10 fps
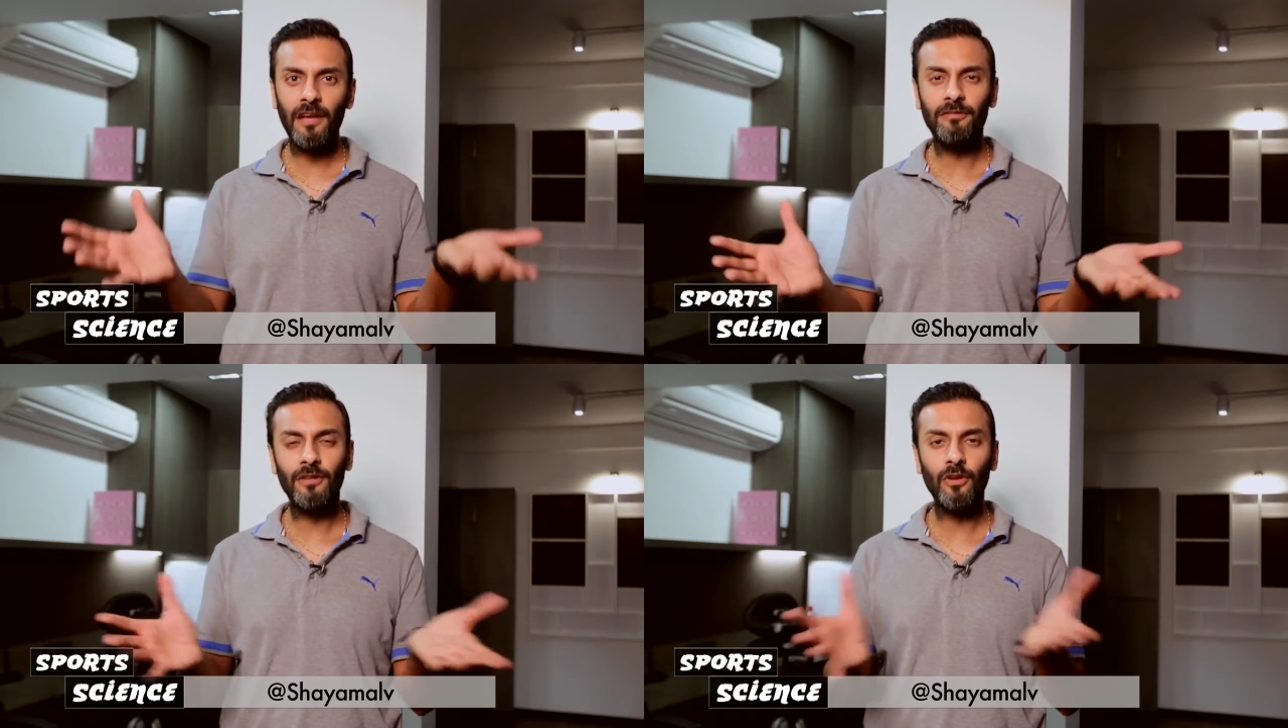
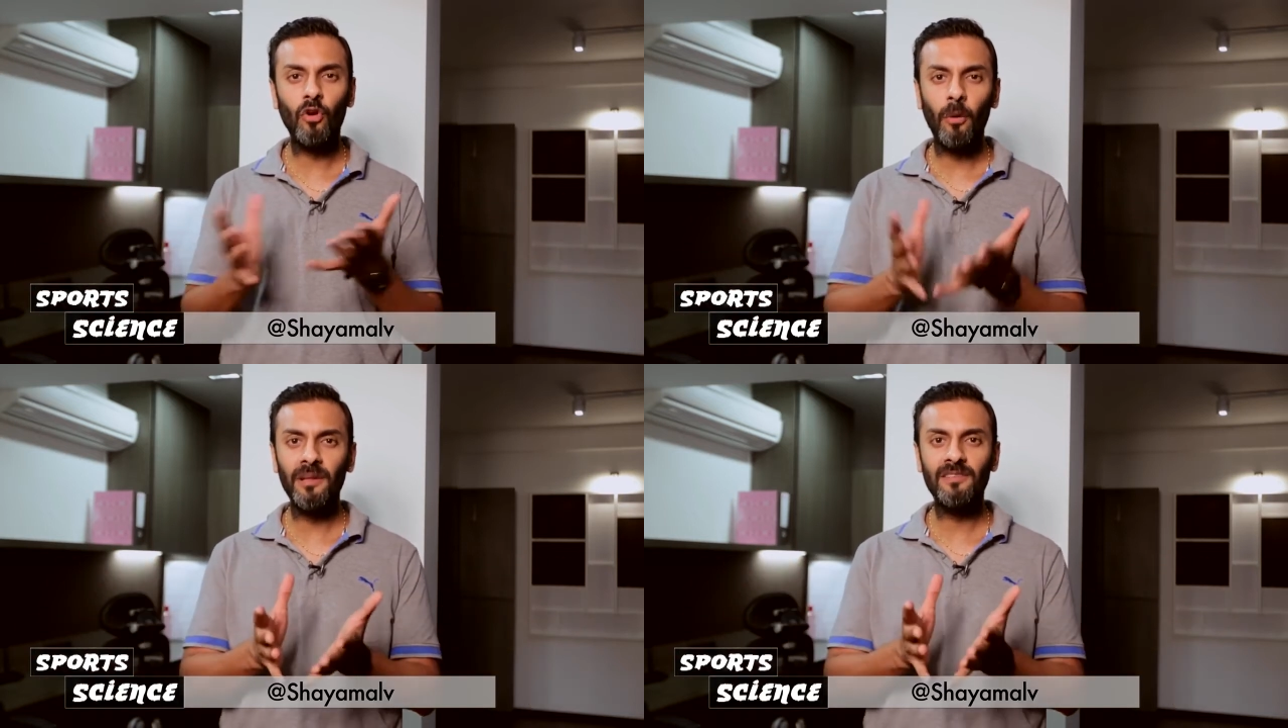left in the
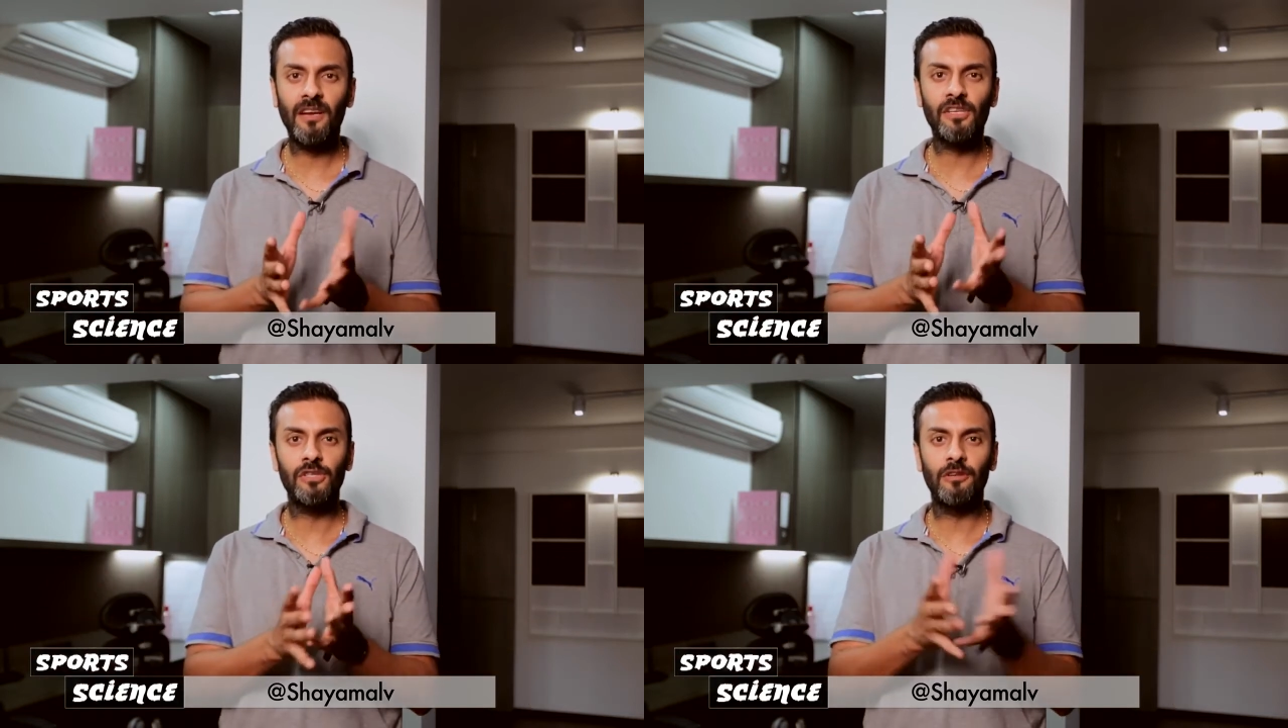comment
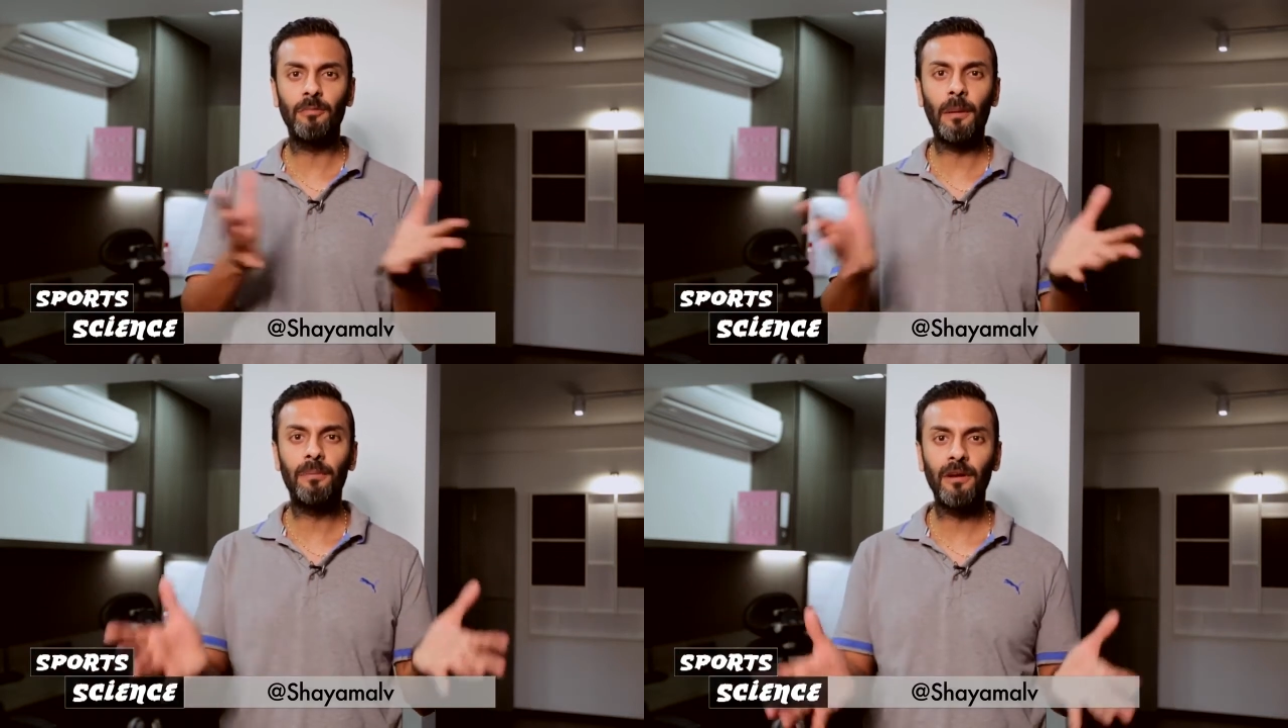section of
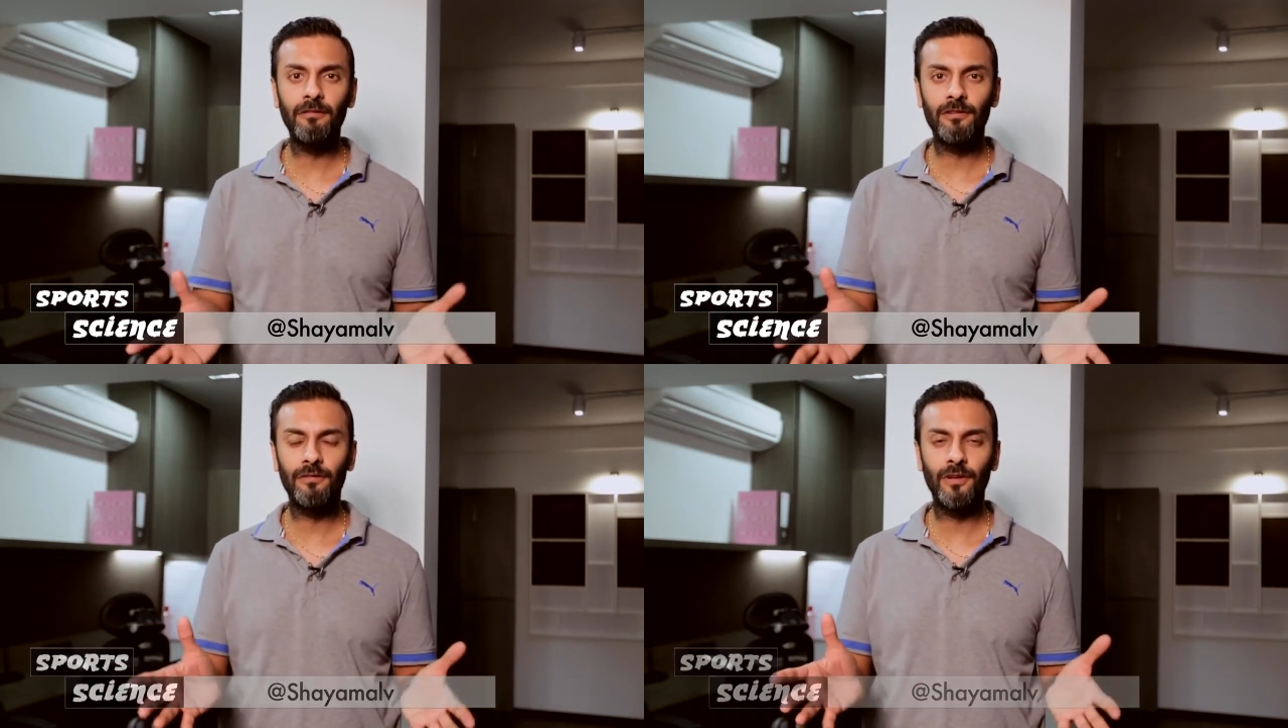my
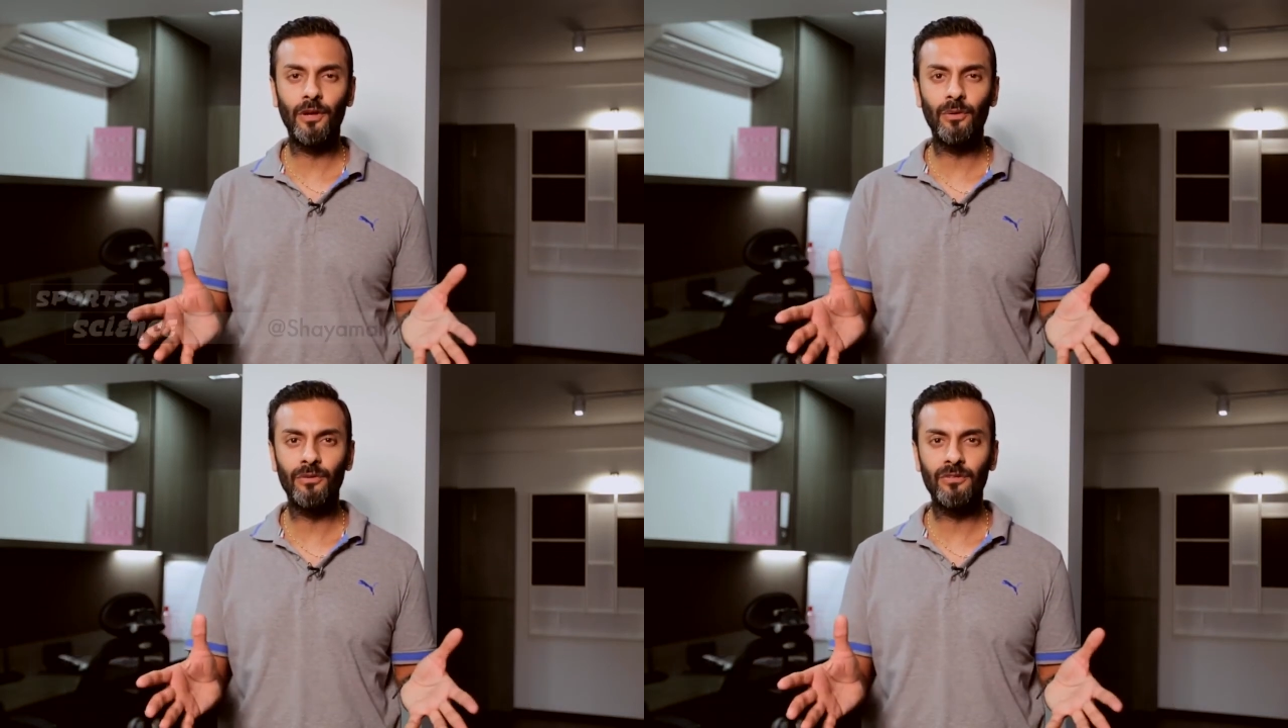previous
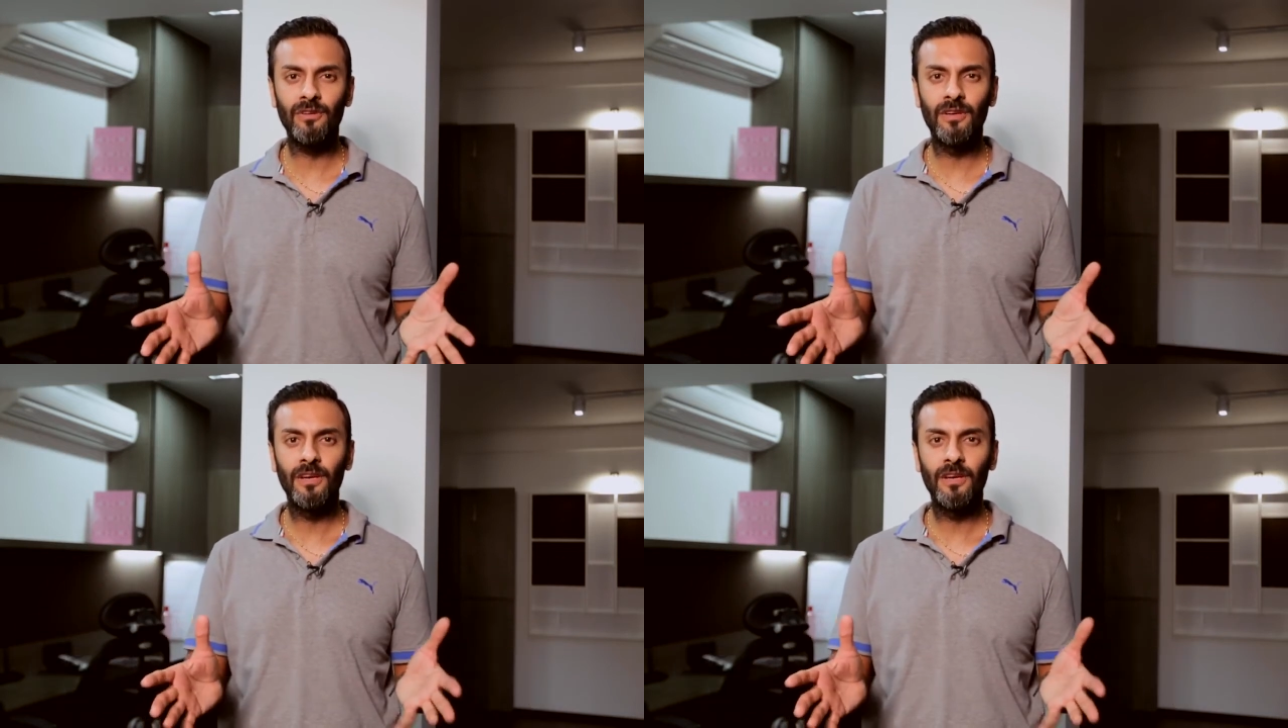videos.